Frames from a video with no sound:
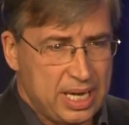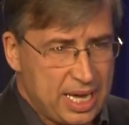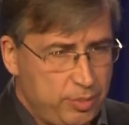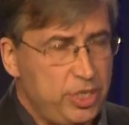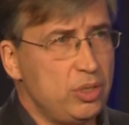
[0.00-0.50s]

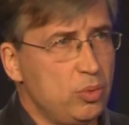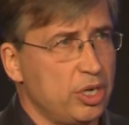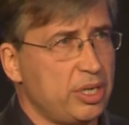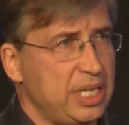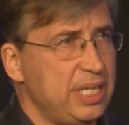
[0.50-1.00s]
And we do
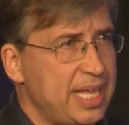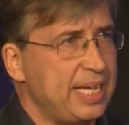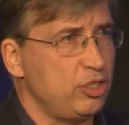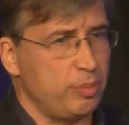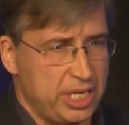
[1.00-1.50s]
work in
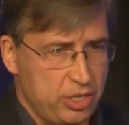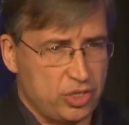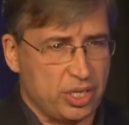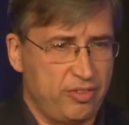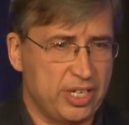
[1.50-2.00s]
that domain
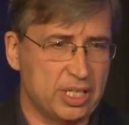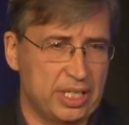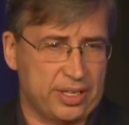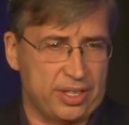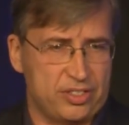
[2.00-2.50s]
using a vehicle
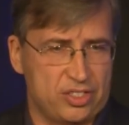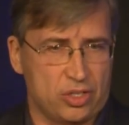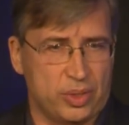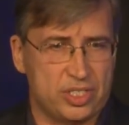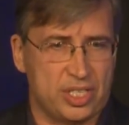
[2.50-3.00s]
like this. So it's